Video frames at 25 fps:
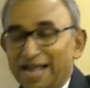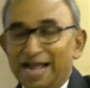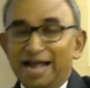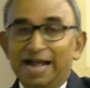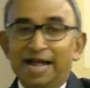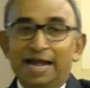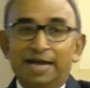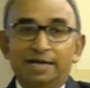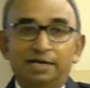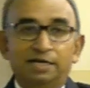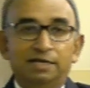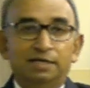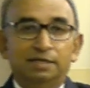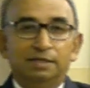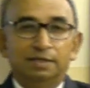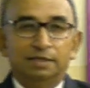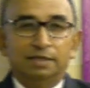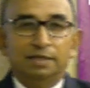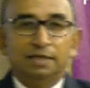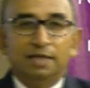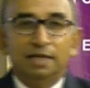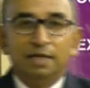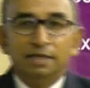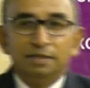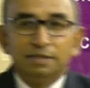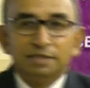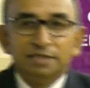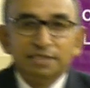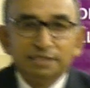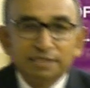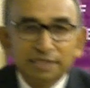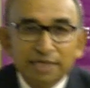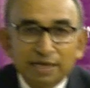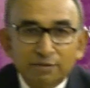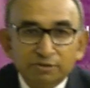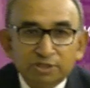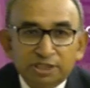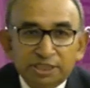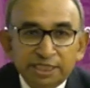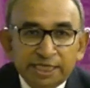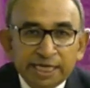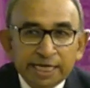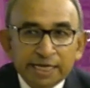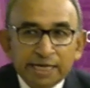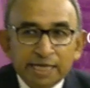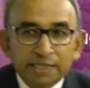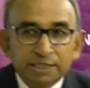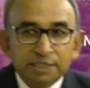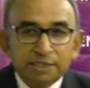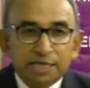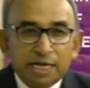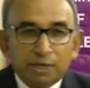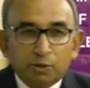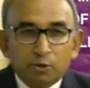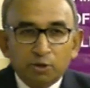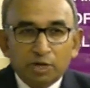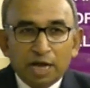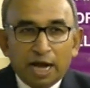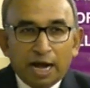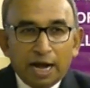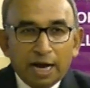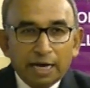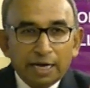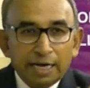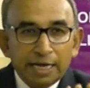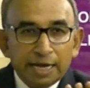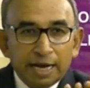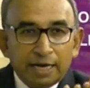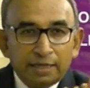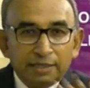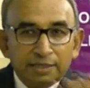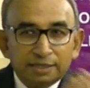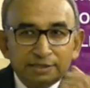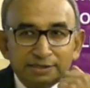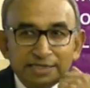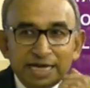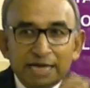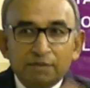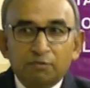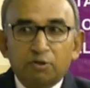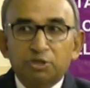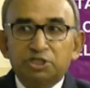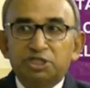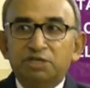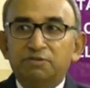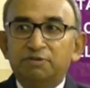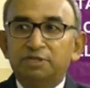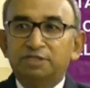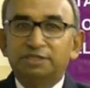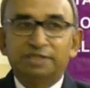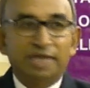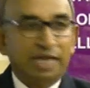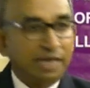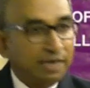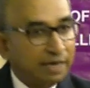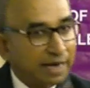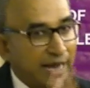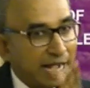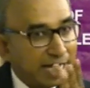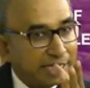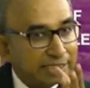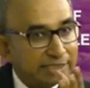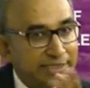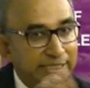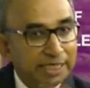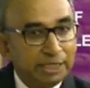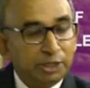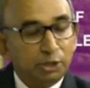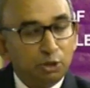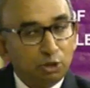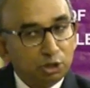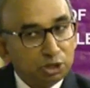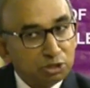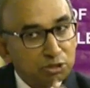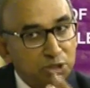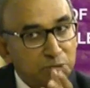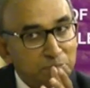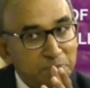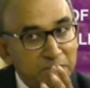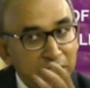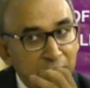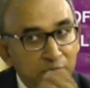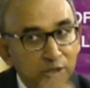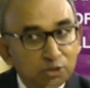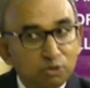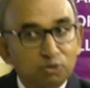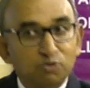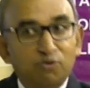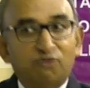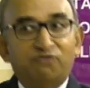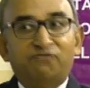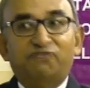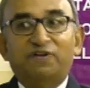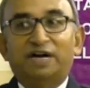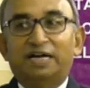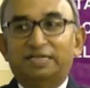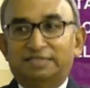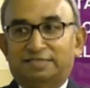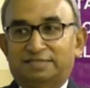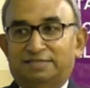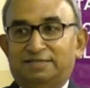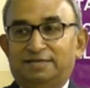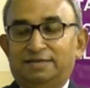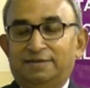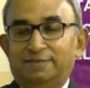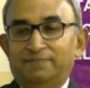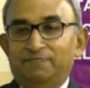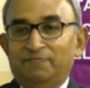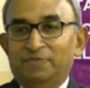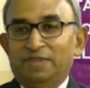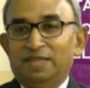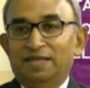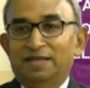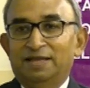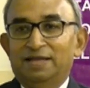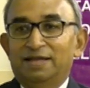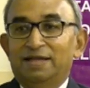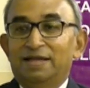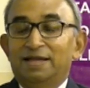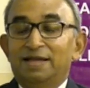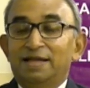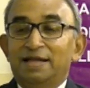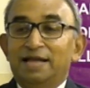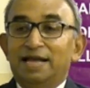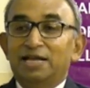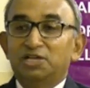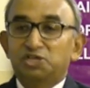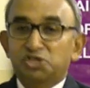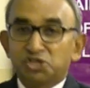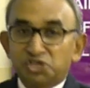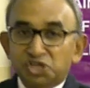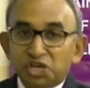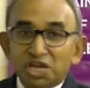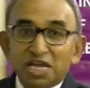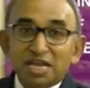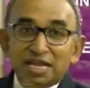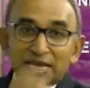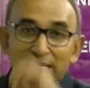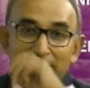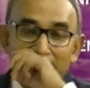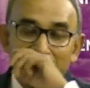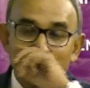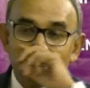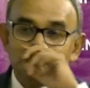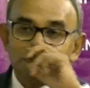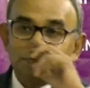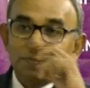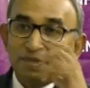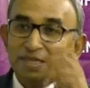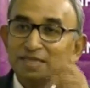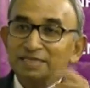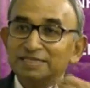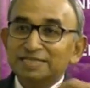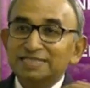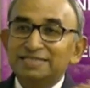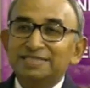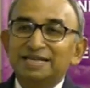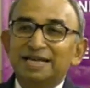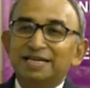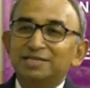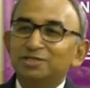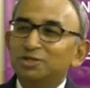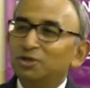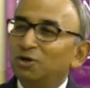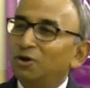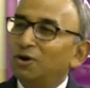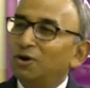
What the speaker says: and she said I was sitting like this. I could hardly understand what she was saying. Her accent, she was speaking so fast. And she says,